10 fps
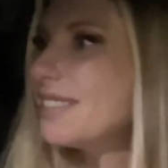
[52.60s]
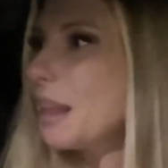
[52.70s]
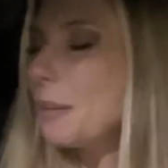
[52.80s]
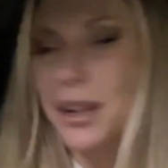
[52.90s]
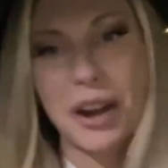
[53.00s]
I'm
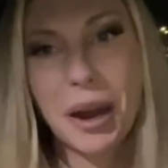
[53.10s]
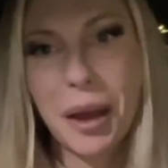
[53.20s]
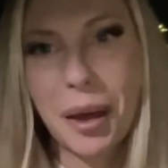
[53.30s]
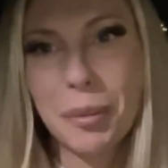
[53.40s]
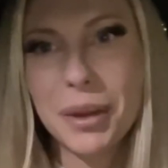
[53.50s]
gonna
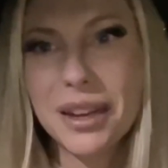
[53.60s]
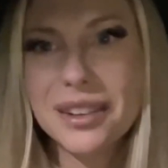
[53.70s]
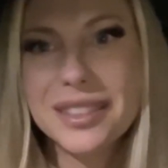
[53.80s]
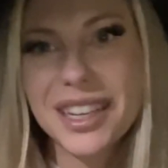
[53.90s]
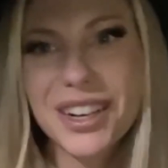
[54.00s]
grab
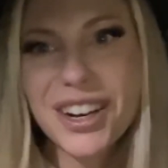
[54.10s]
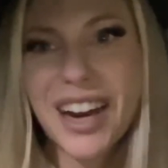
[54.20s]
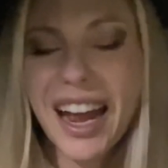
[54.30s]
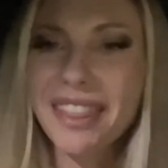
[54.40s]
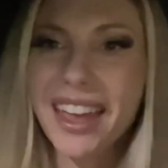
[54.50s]
dinner
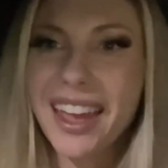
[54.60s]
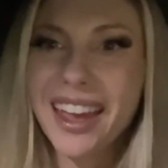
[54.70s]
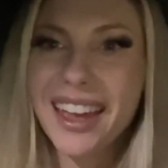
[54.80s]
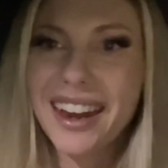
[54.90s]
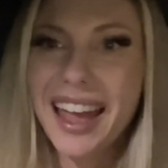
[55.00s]
and
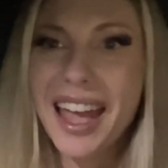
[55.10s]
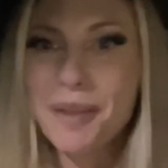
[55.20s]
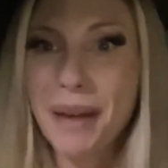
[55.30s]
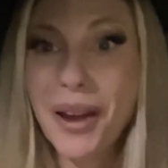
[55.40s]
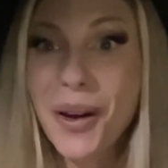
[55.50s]
then head
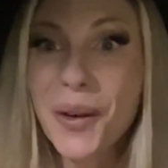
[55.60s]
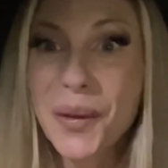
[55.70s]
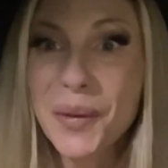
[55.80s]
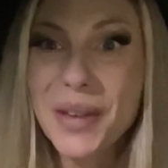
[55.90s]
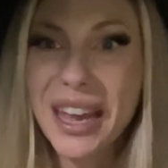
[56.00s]
back
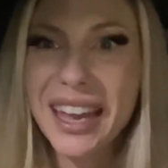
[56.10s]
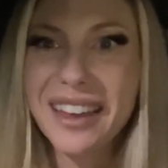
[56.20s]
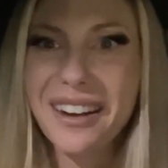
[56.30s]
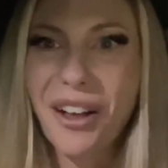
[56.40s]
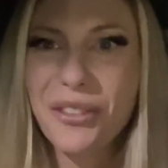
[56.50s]
home
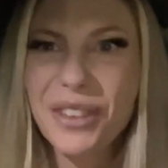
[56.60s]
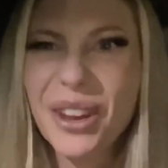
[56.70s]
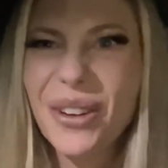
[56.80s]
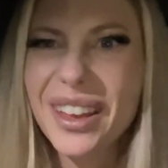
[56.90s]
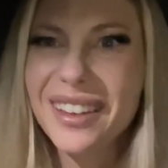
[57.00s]
and I'll
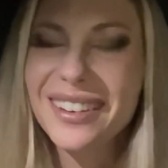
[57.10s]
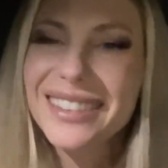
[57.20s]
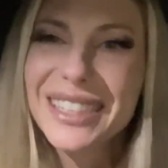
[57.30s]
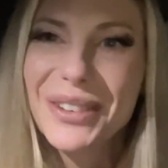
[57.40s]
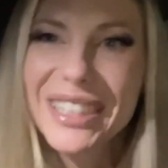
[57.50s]
video it and
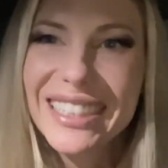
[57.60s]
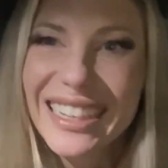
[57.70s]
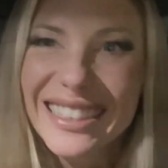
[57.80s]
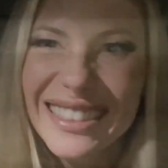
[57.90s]
see what he says.